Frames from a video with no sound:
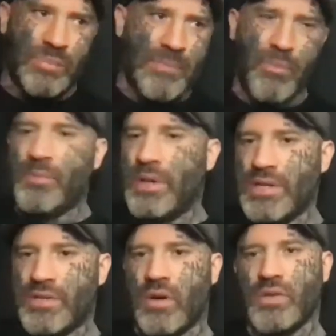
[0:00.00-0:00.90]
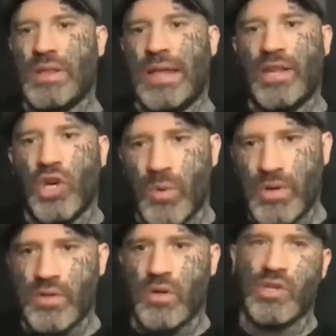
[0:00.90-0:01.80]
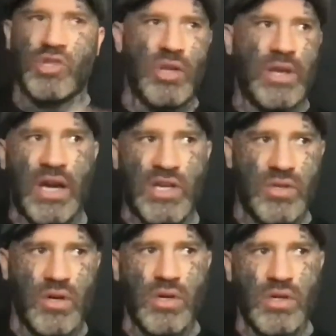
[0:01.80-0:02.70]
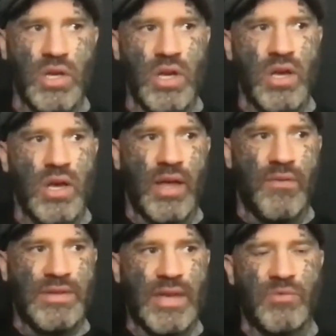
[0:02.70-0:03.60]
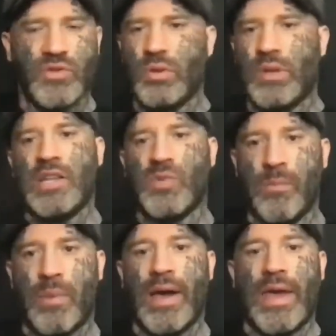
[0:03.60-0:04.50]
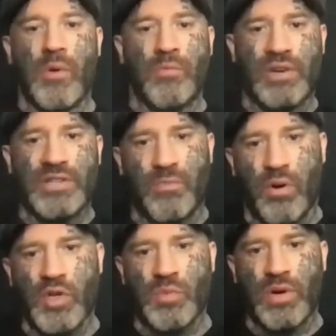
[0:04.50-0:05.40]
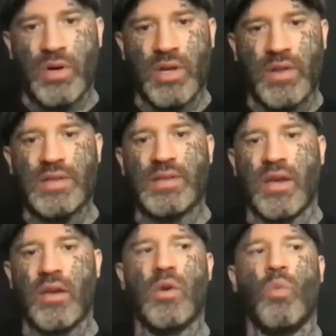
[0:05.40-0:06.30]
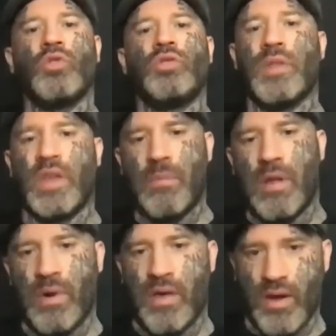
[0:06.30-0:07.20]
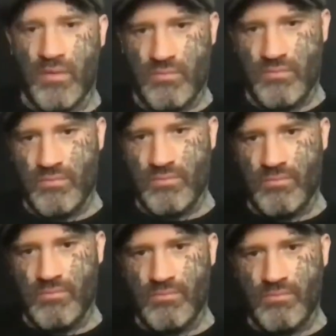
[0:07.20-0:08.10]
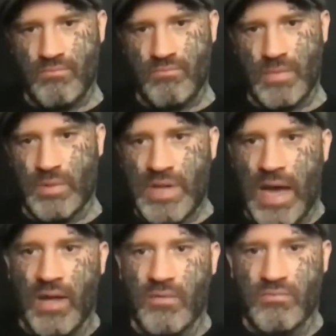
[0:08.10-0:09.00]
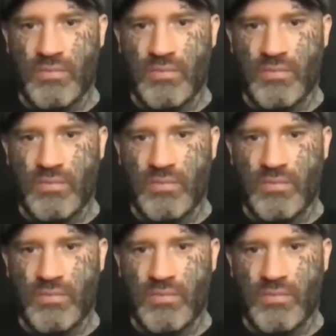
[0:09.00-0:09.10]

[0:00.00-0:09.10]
Bob Dylan songs and Leonard Cohen songs and Johnny Cash songs. Yeah. And every time 2 lines went by, he would press the pause button and then say, "What do you think he meant by that?" I was 9.